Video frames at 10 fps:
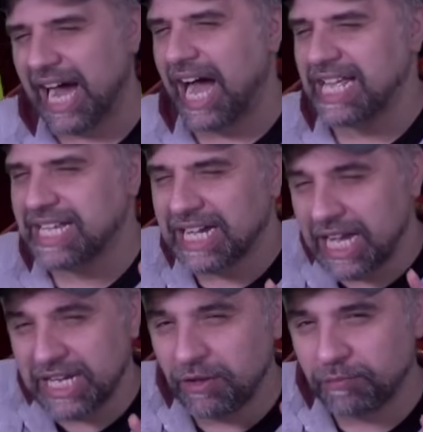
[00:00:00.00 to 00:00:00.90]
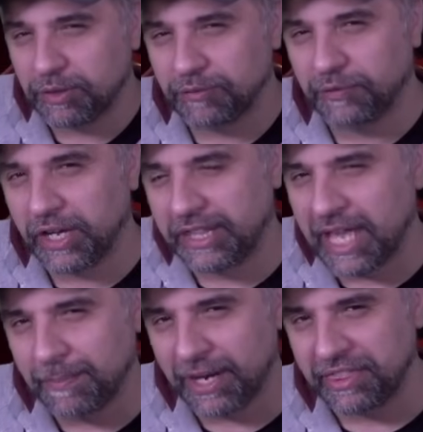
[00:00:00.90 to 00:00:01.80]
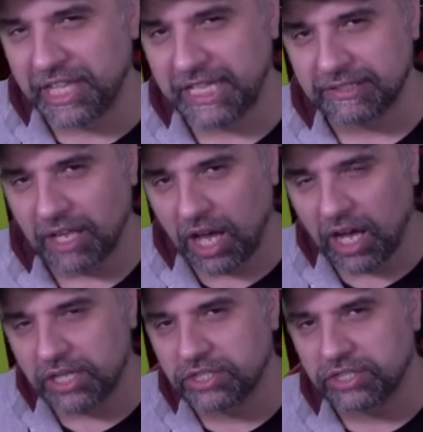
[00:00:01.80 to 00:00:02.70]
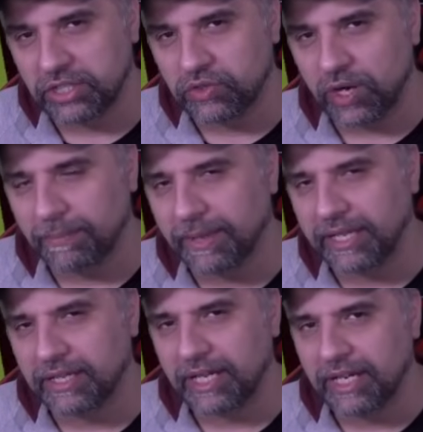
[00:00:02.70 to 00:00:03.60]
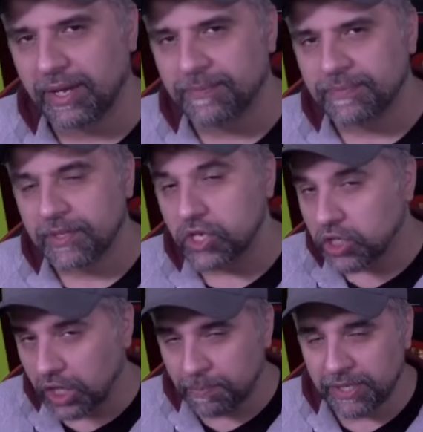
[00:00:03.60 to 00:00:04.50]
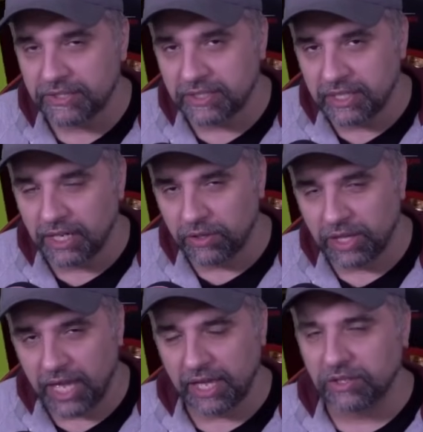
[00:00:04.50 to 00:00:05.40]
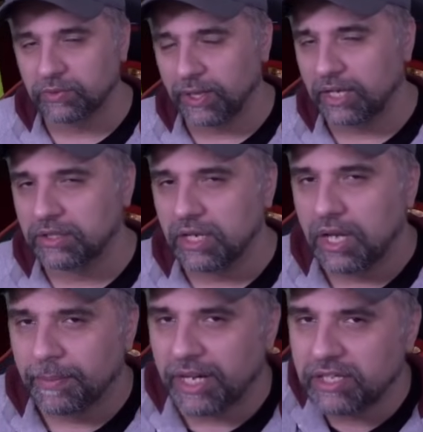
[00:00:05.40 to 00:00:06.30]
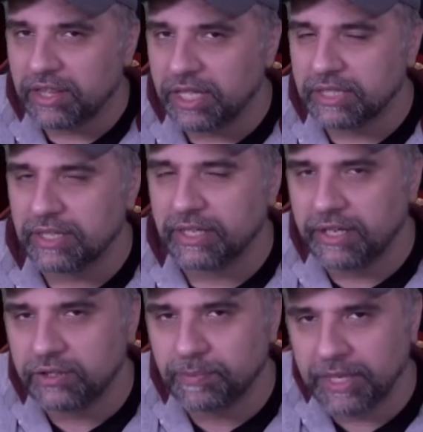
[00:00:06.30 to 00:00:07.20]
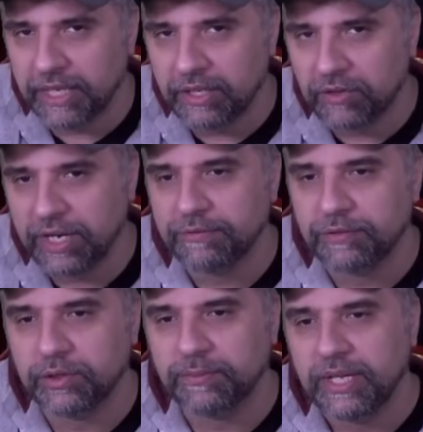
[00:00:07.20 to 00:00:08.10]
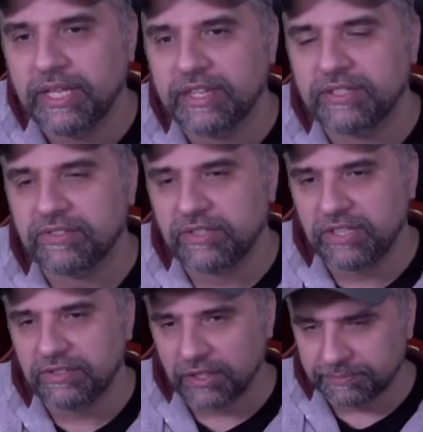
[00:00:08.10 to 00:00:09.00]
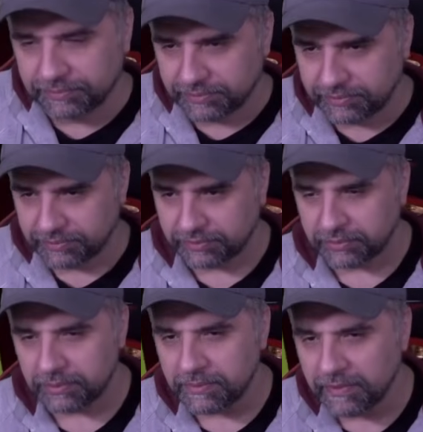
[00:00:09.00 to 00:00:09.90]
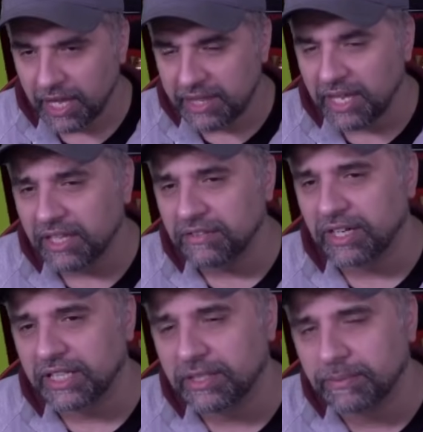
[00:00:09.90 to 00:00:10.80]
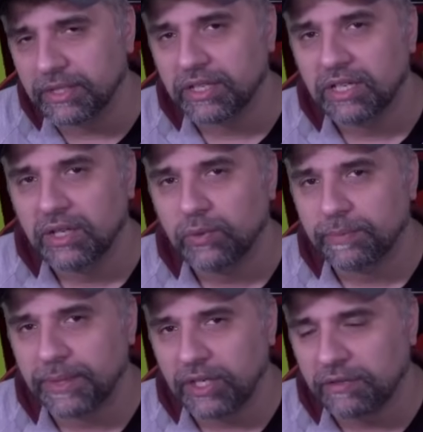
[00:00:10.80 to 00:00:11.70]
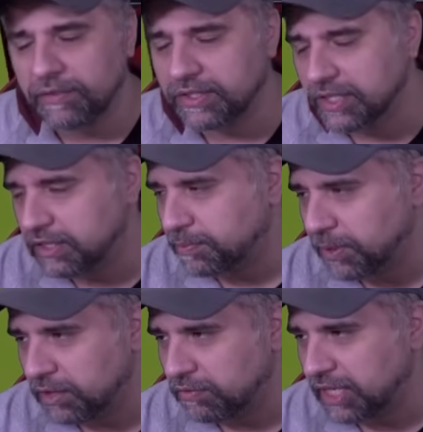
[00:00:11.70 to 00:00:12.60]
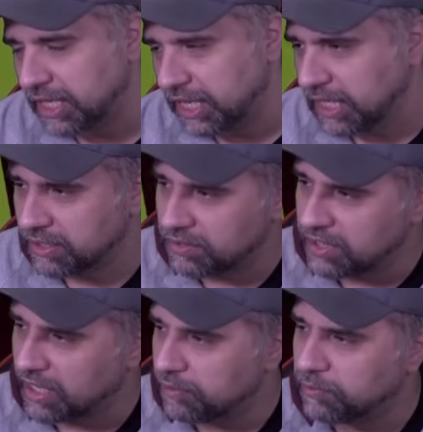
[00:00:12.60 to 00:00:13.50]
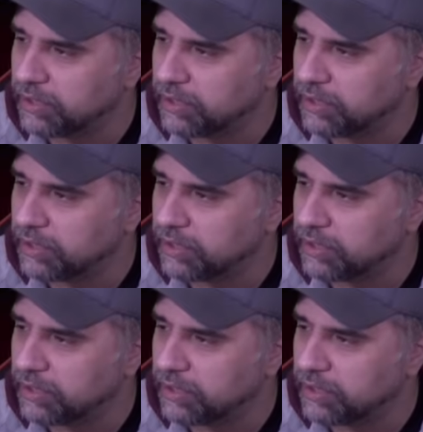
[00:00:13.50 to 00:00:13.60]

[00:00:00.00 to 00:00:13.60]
I kind of prefer that, but I think it's harsh to drop Mangala. You could put Danilo there as well, but I don't think Danilo's been in great form this season. And the other argument would be obviously to put Origi instead of